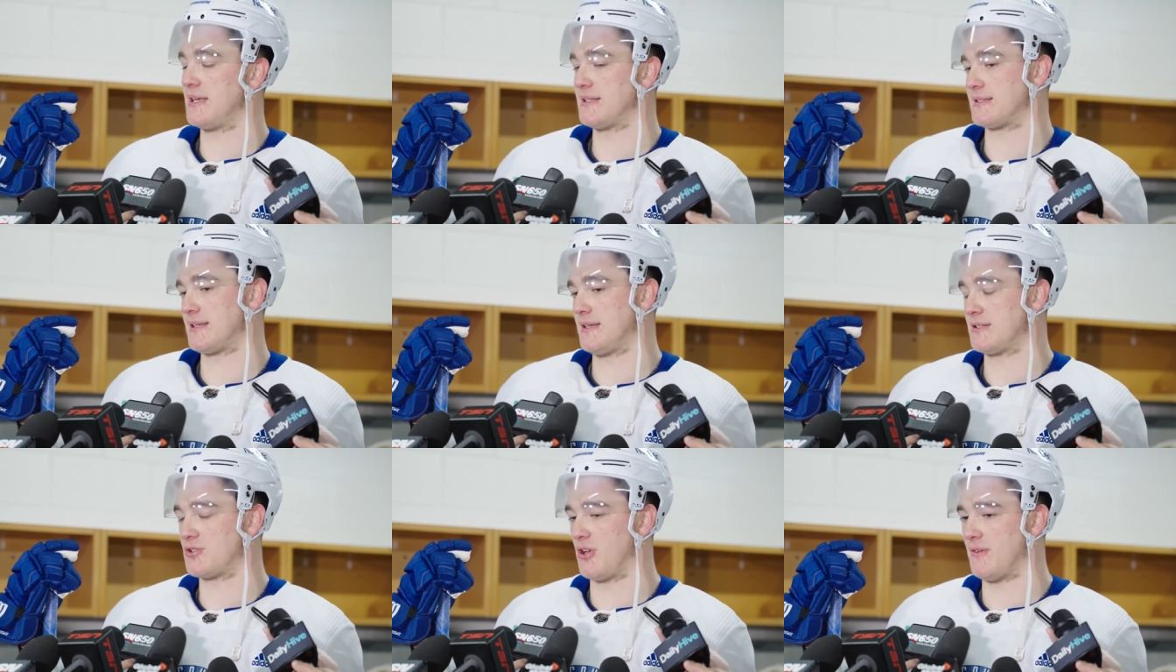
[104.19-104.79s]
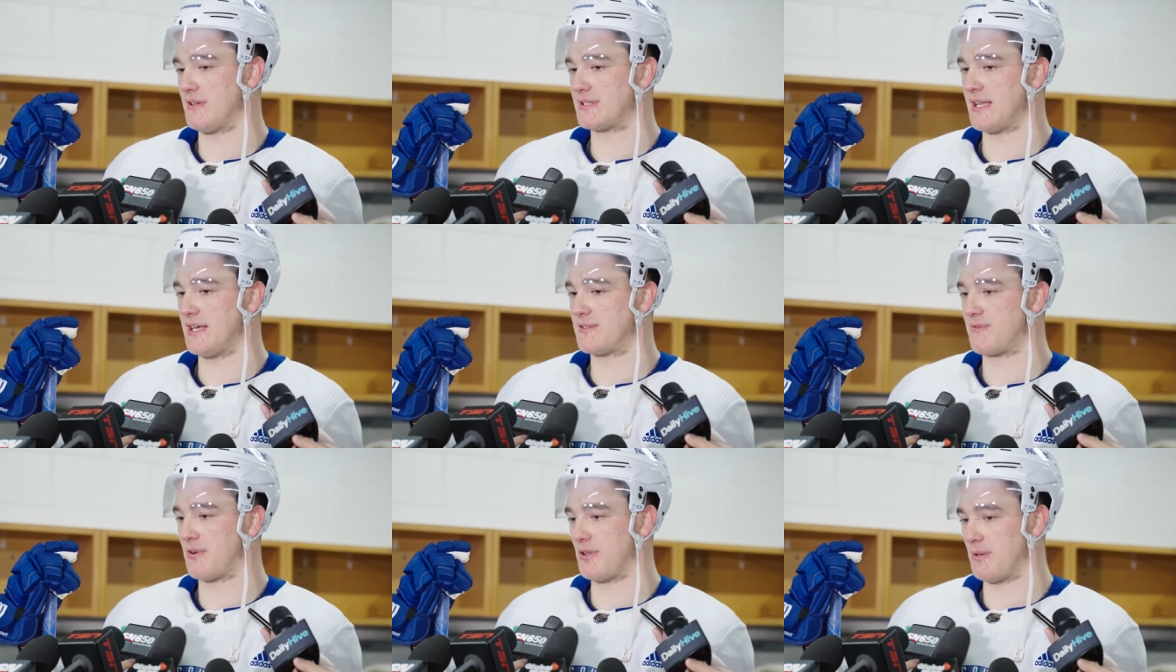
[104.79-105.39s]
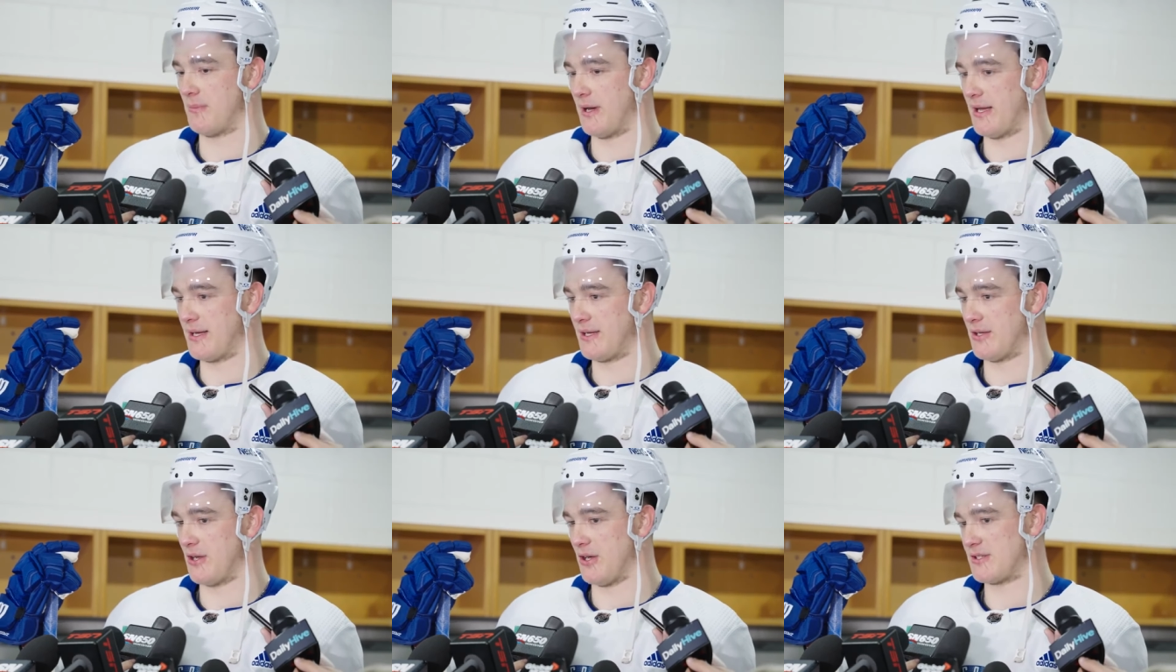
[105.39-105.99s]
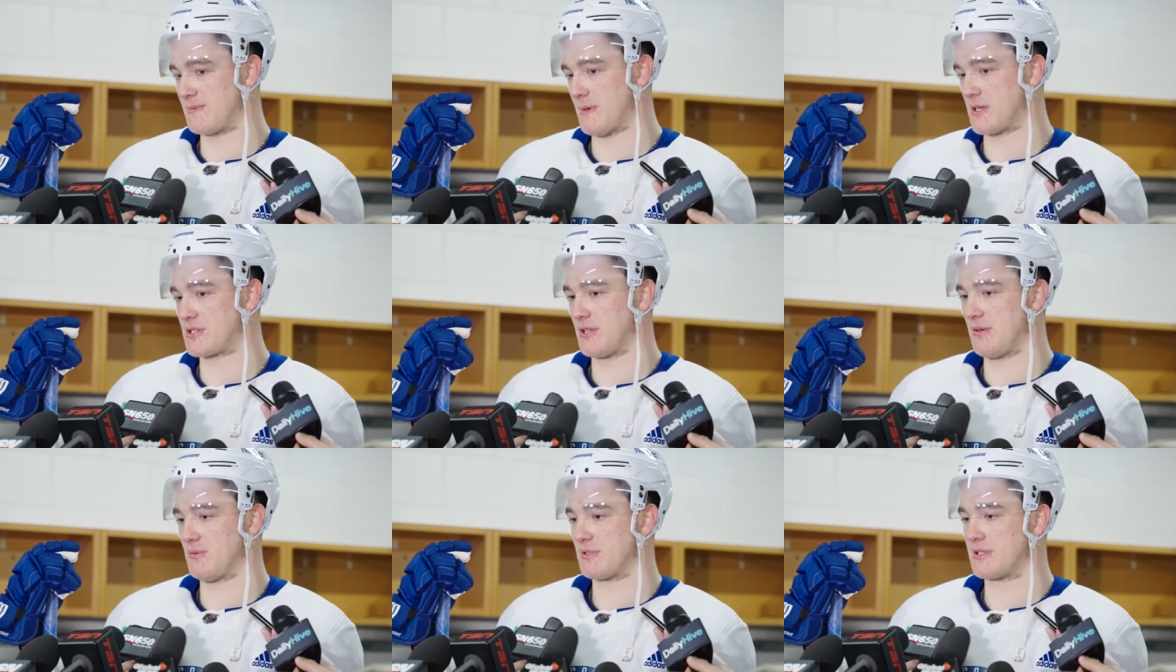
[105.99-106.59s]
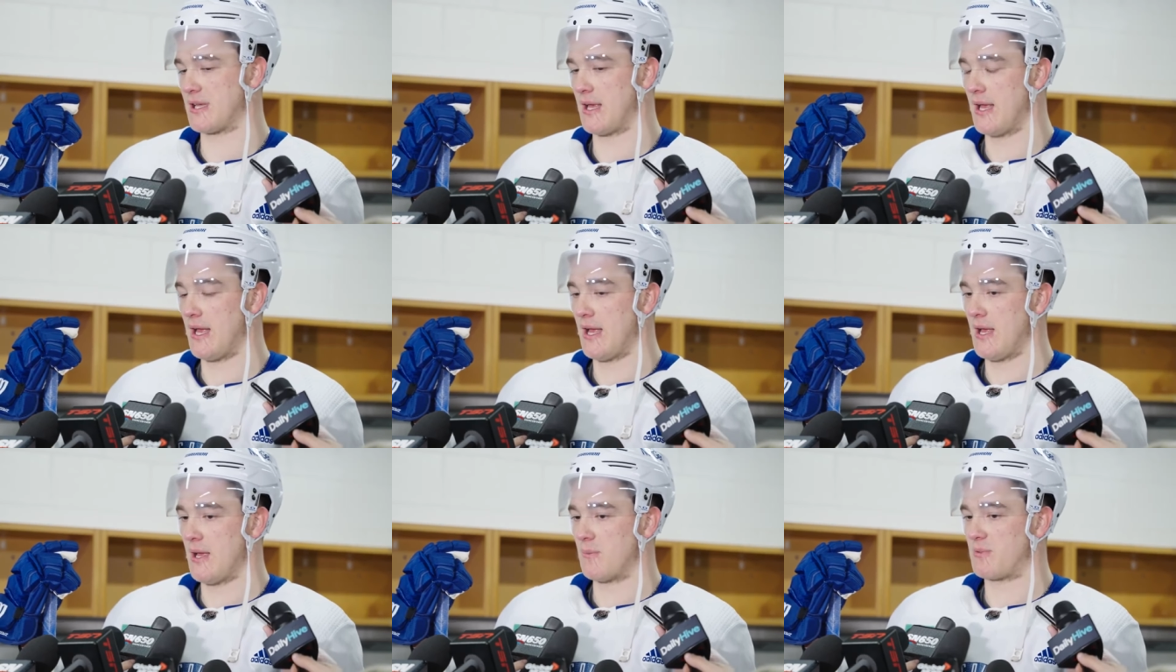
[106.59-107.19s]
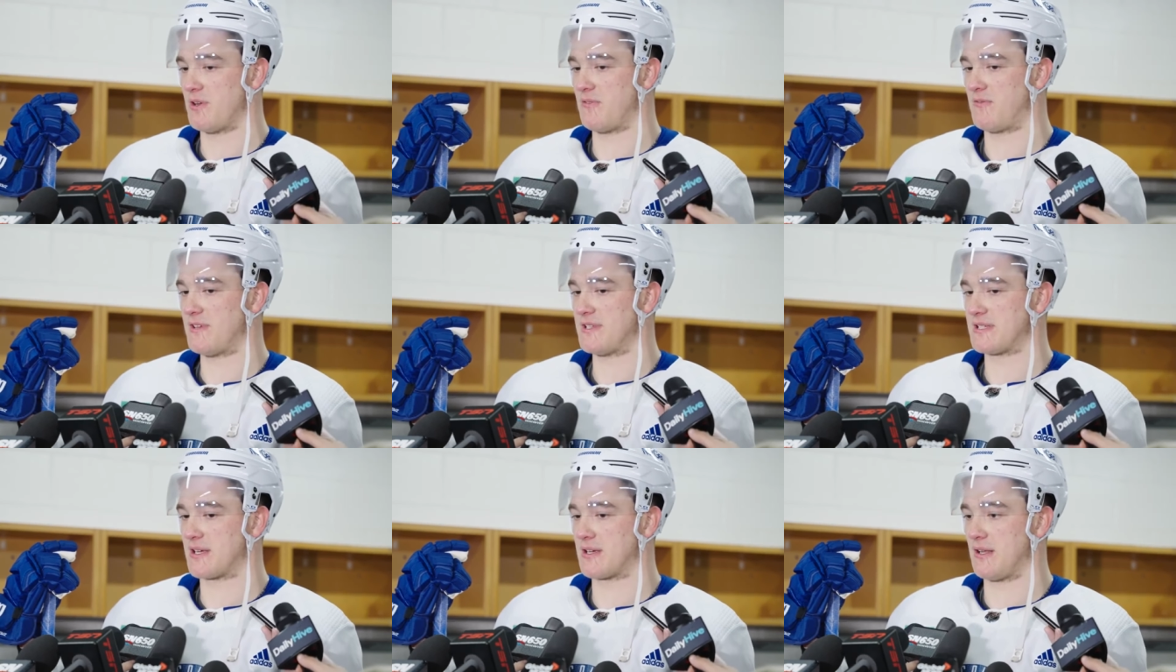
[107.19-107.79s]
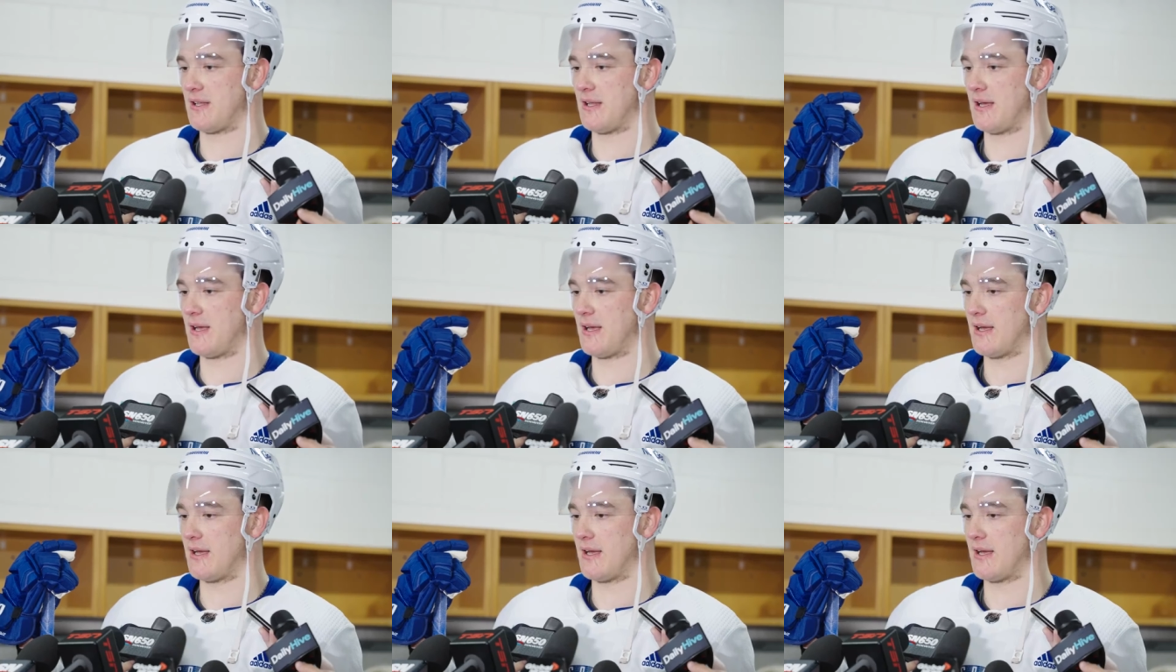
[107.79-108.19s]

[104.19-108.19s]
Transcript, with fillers: It's it's always nice for the body, you know, especially was pretty physical